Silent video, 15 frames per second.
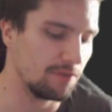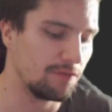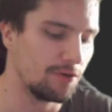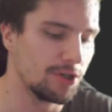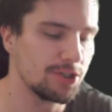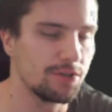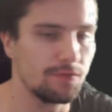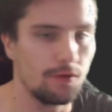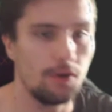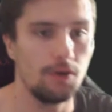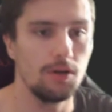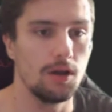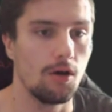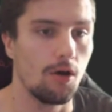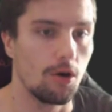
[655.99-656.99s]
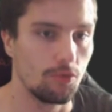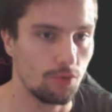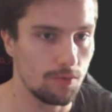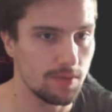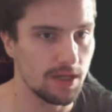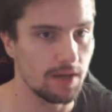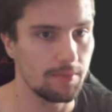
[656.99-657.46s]
First of all, our
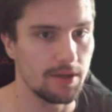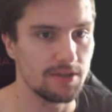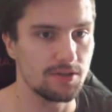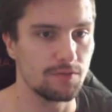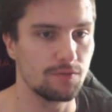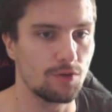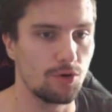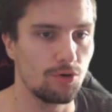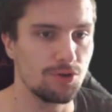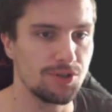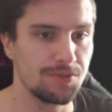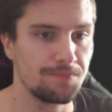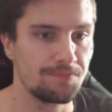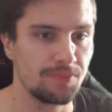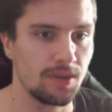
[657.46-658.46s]
room database, of course.